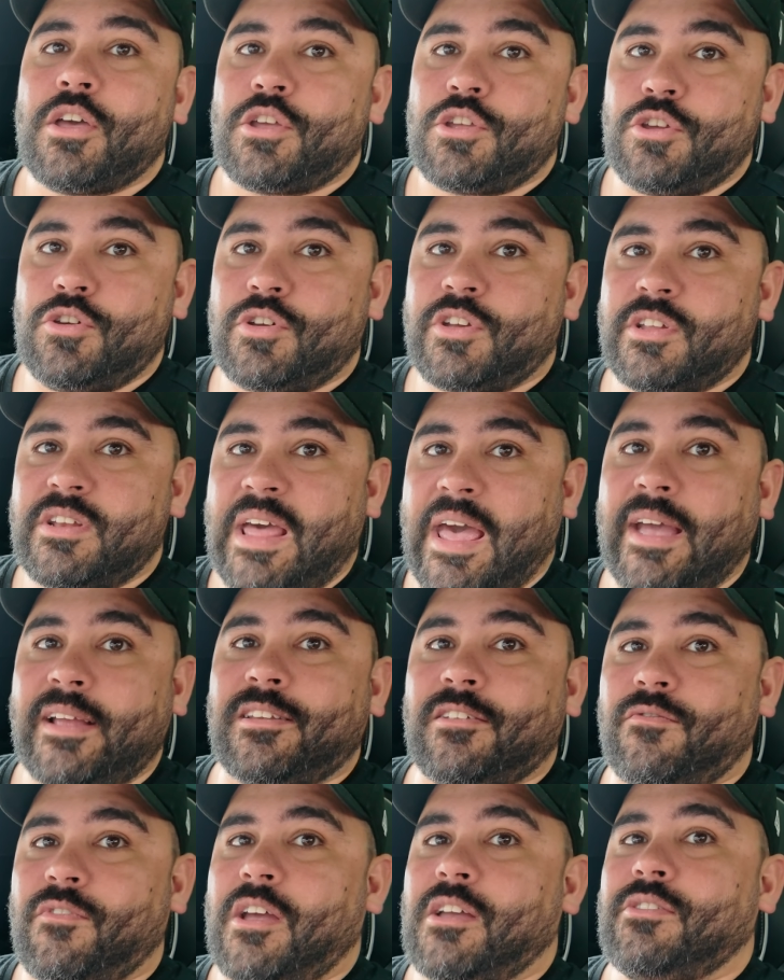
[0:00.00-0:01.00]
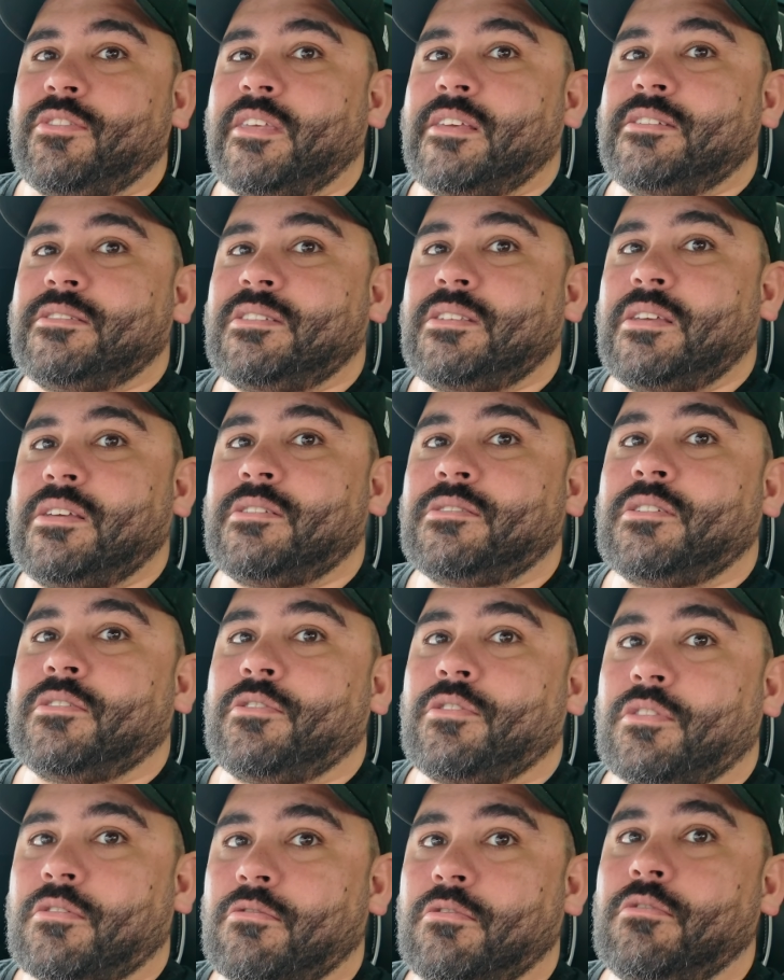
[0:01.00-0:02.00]
You can activate these things
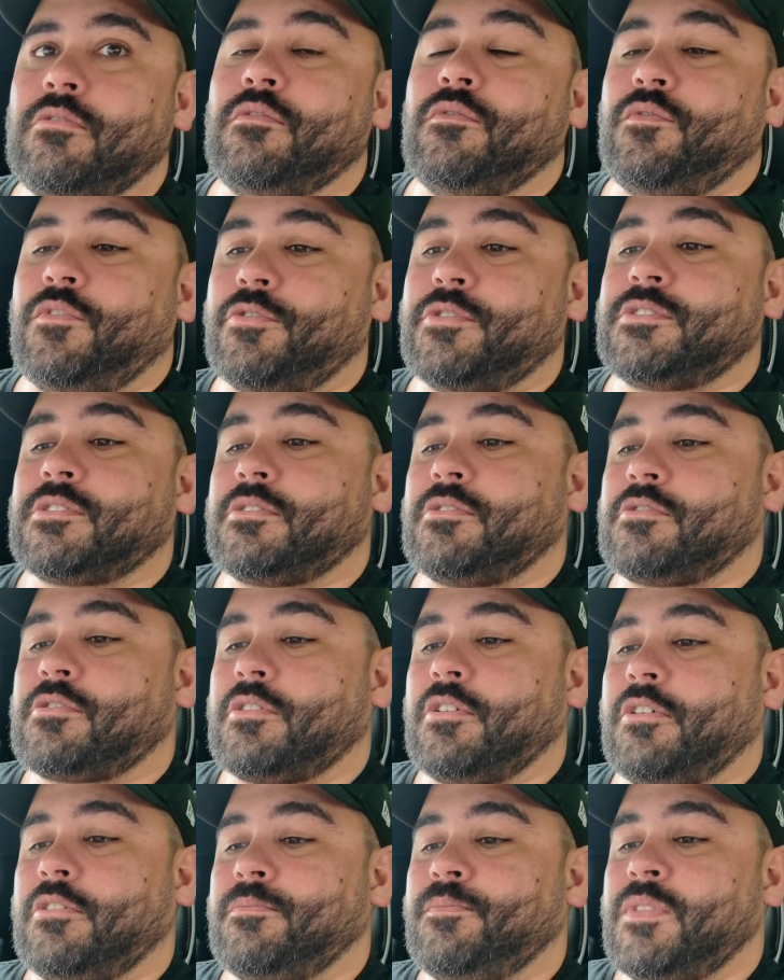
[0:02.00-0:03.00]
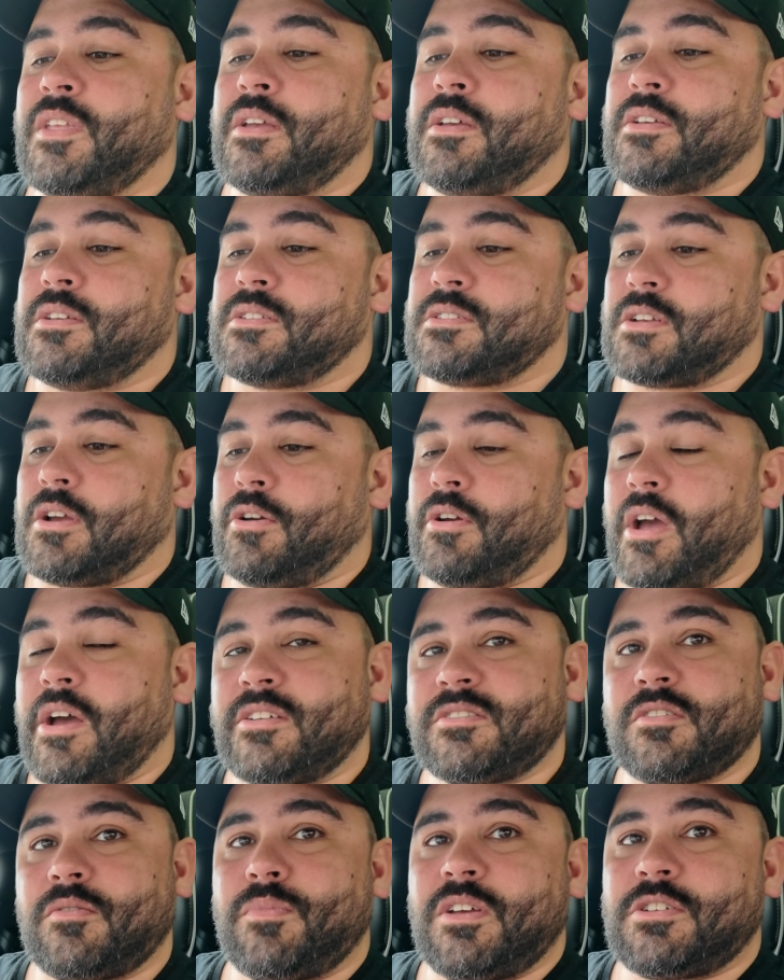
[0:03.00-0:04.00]
through voice control. So
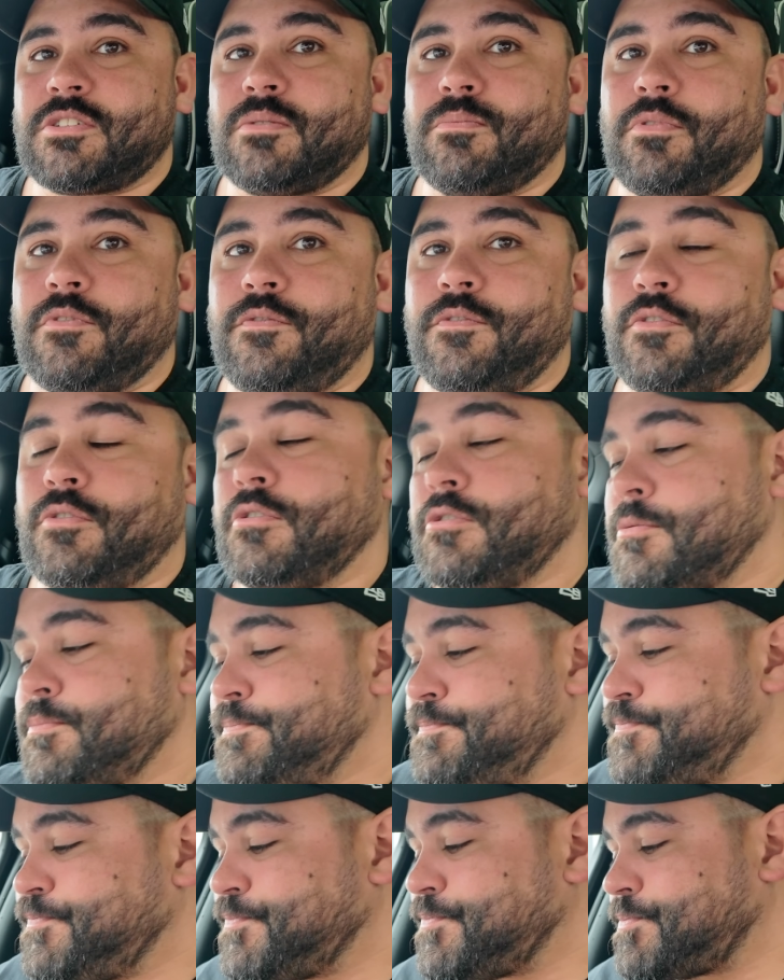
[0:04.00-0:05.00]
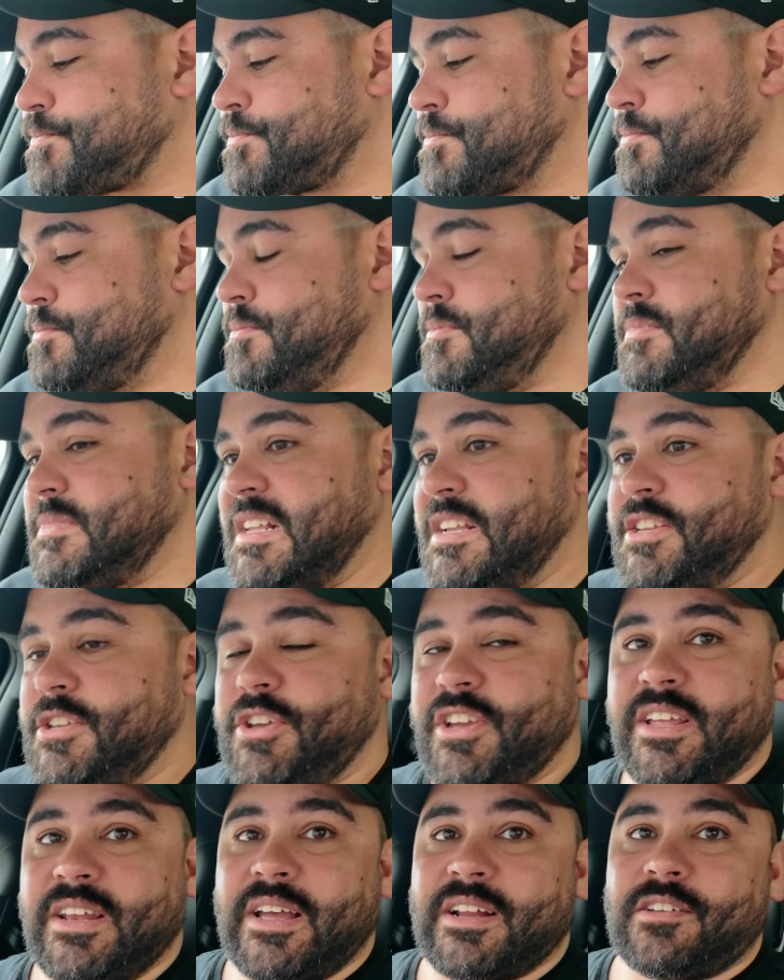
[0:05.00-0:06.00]
as I mentioned before,
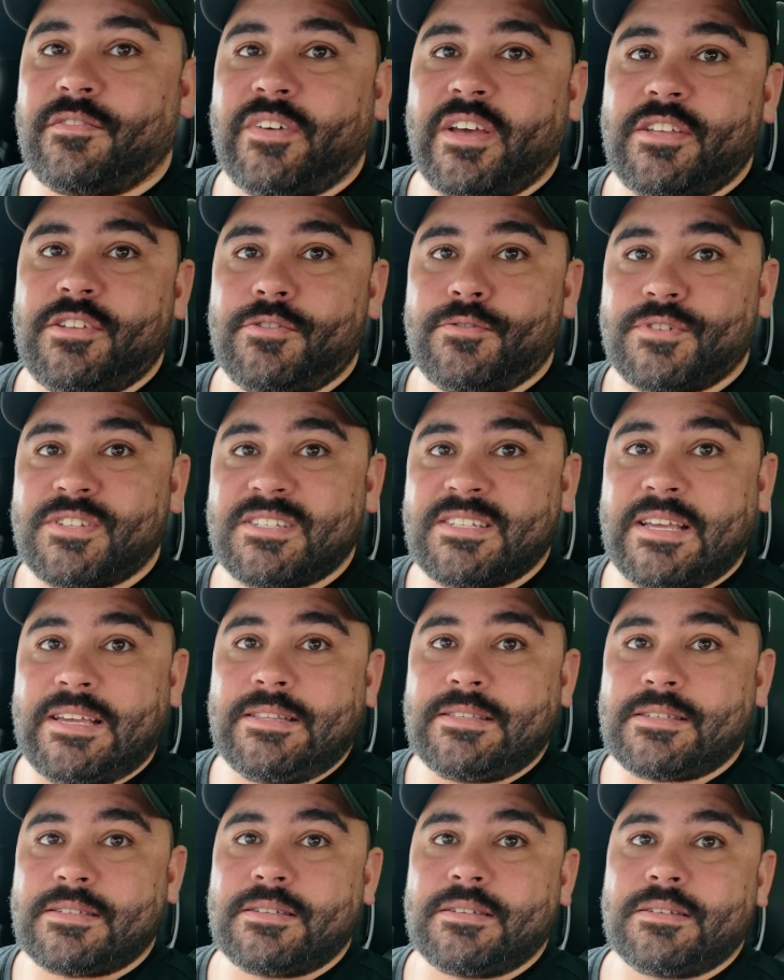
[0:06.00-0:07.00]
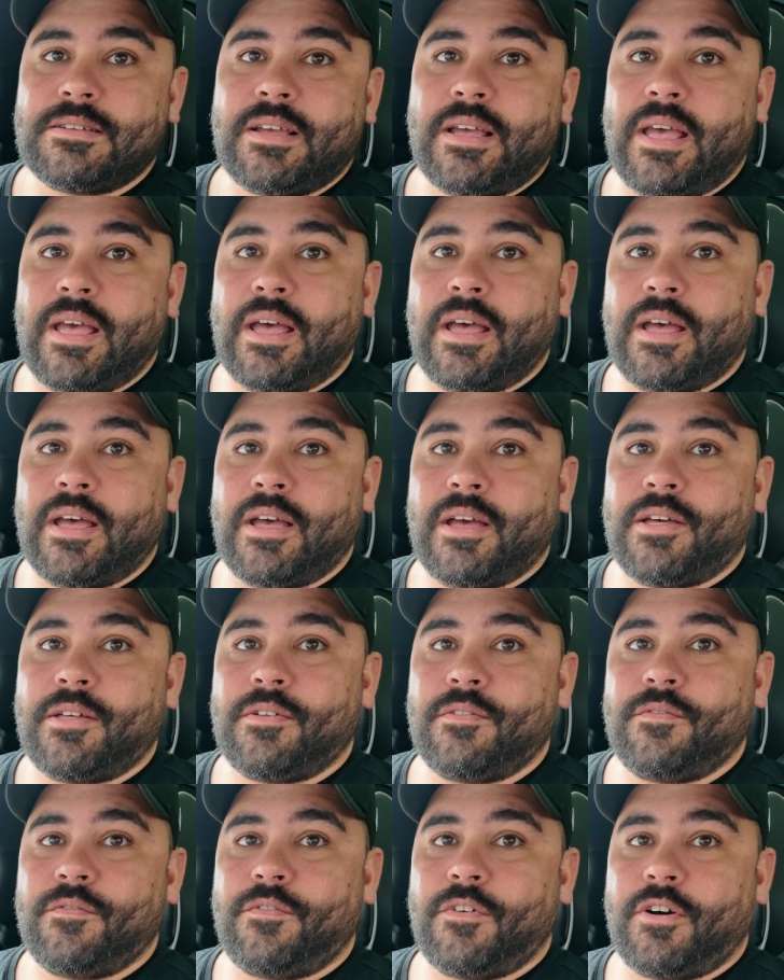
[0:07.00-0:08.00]
you can activate your seats uh,
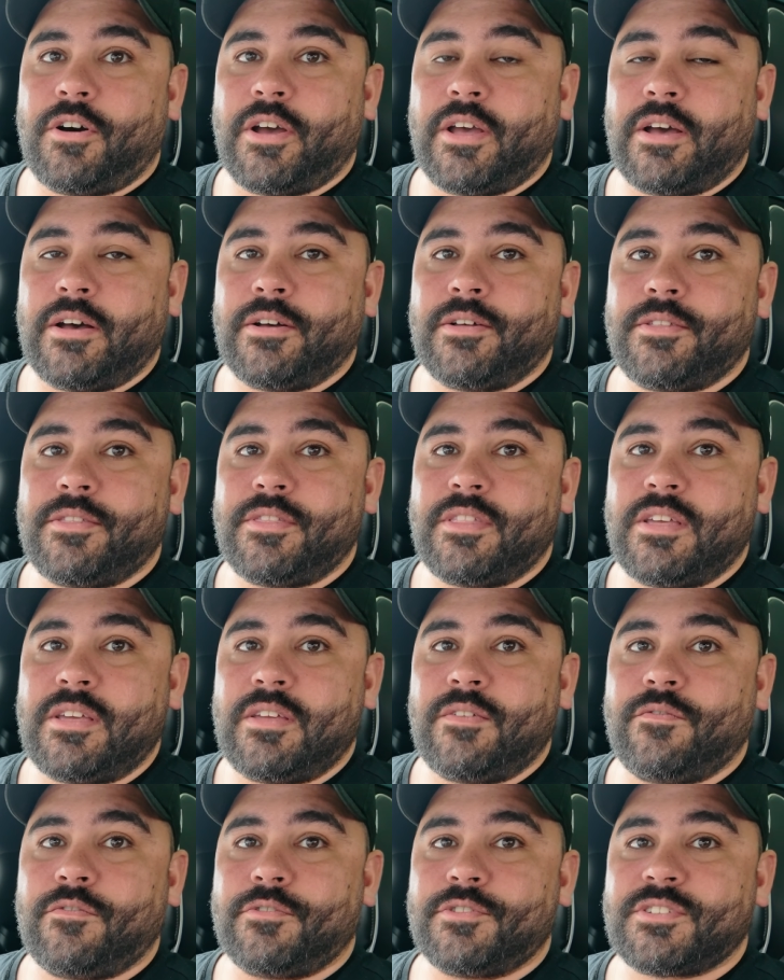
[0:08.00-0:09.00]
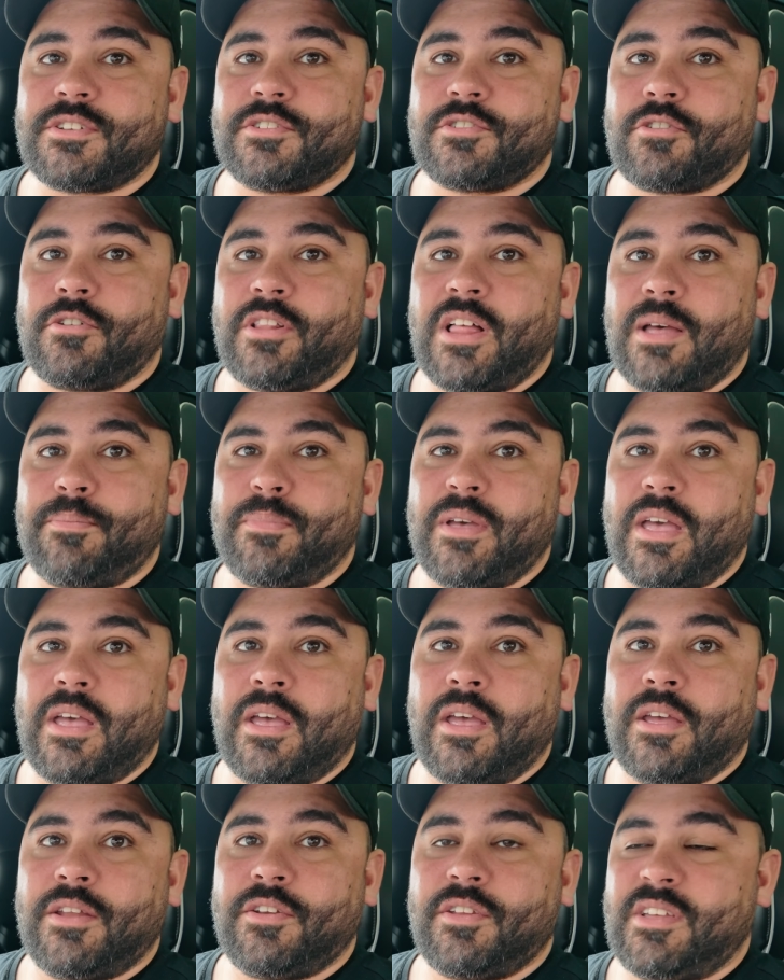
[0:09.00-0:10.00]
via the voice control app,
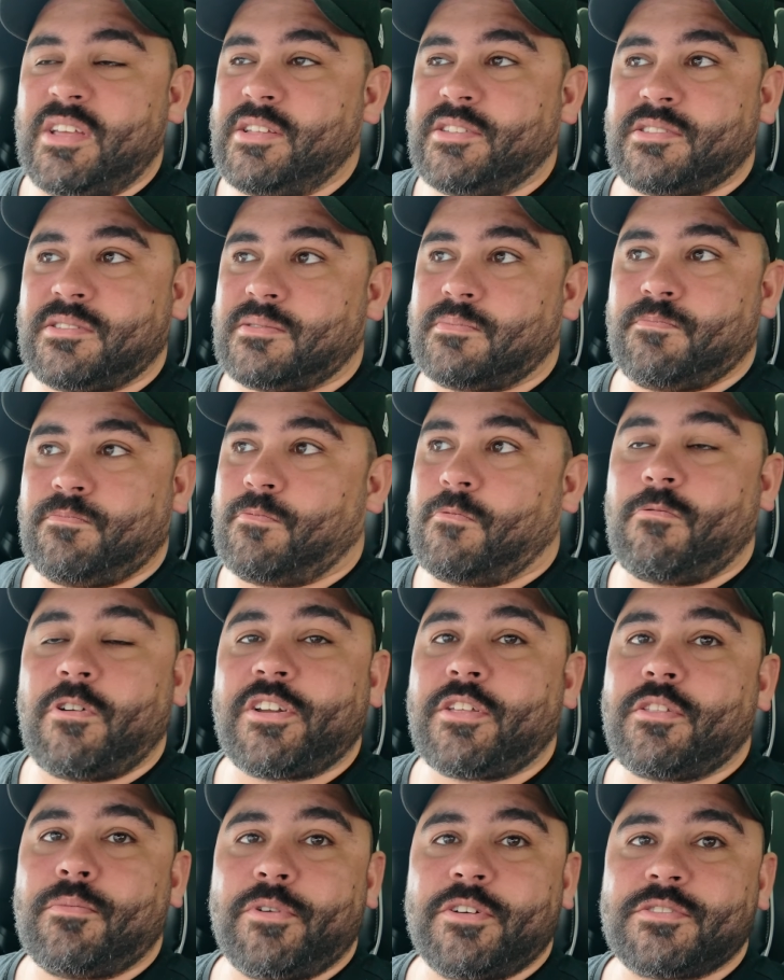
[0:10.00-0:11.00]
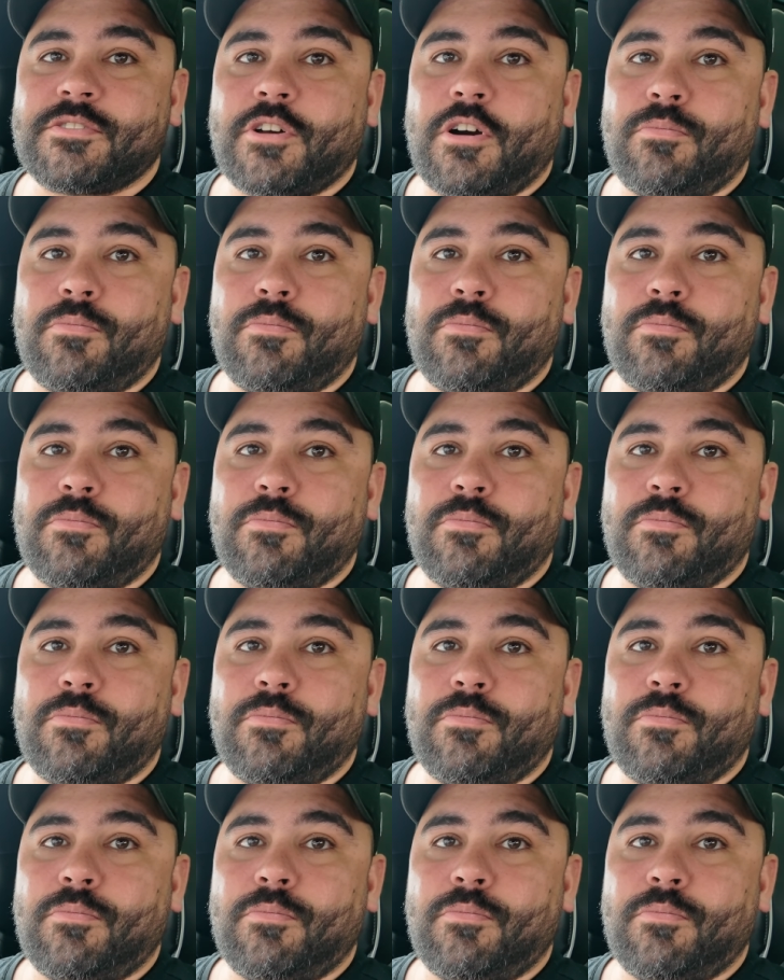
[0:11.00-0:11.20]
and it's one of the most